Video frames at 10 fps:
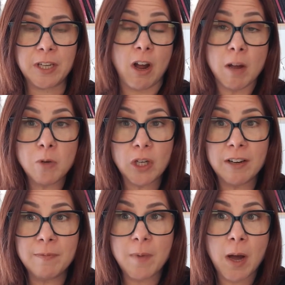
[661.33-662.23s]
know, I'm not
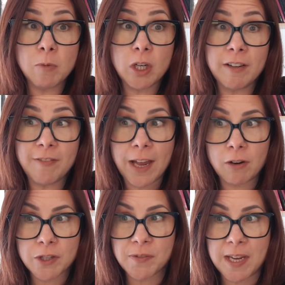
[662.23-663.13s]
in a fat
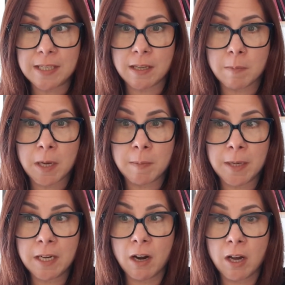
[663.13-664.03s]
loss phase at the
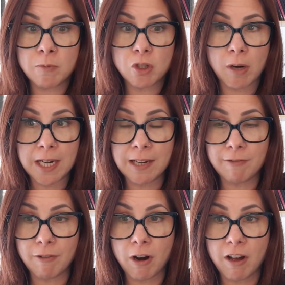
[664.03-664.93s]
moment. I'm
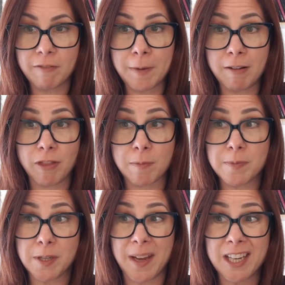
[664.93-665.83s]
training for a half
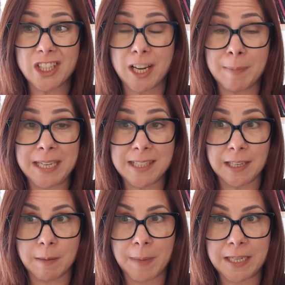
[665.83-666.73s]
marathon, so actually I'm
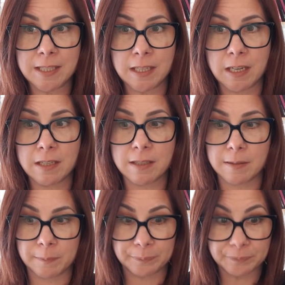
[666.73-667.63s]
eating at
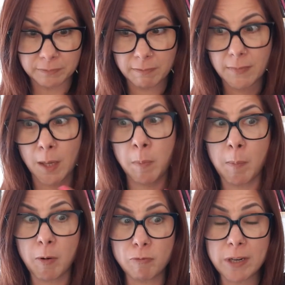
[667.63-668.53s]
maintenance.
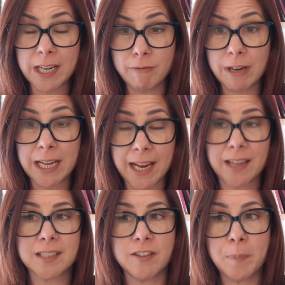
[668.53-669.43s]
But I'm a really, really
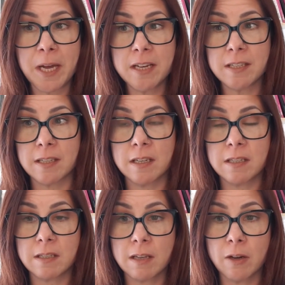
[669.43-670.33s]
active
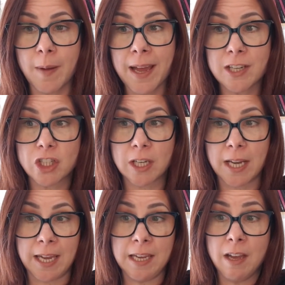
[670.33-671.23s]
person. So
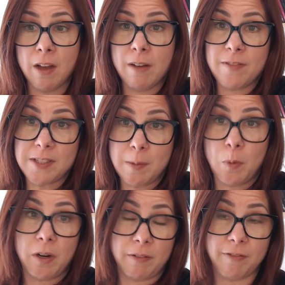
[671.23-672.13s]
actually, for
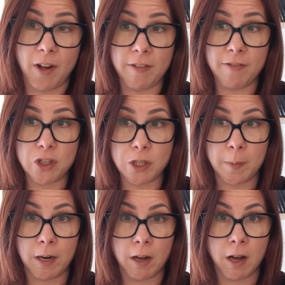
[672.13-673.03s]
someone of
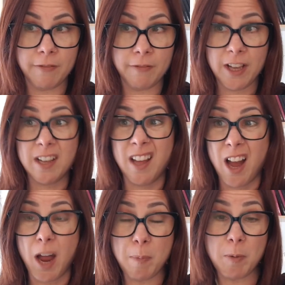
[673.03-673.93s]
5'2.5",
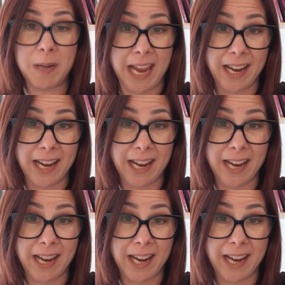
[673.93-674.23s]
I probably